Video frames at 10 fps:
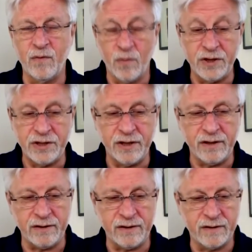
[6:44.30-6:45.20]
which it
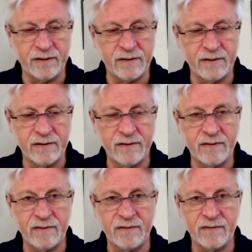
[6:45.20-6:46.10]
is.
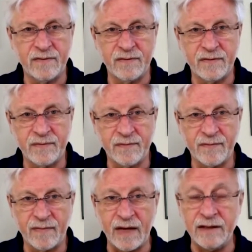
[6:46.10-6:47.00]

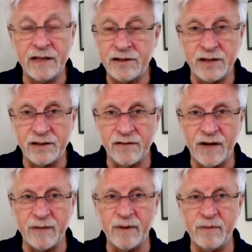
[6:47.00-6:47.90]
And that's just the
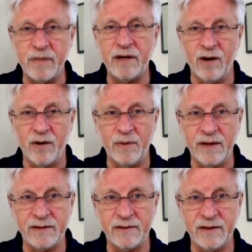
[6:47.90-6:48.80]
vitamin B
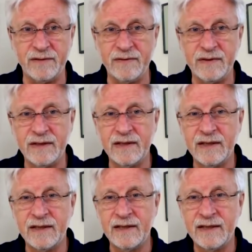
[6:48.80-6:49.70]
complex, right?
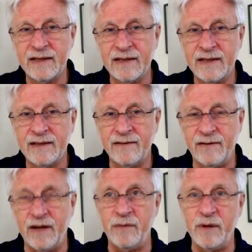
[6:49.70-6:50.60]

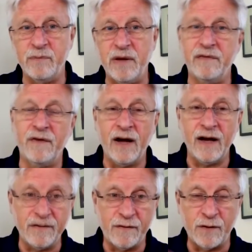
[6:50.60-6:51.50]
Vitamin
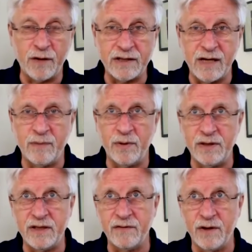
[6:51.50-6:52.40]
B5, for example,
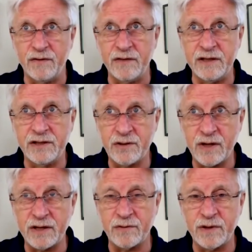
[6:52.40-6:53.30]
is involved in
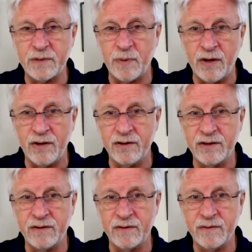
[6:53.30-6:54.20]
stress
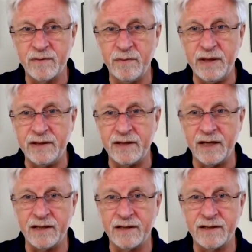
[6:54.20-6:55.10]
response,
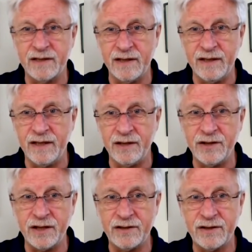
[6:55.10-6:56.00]
B6 in
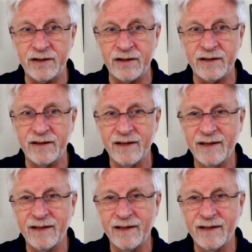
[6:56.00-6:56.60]
digestion,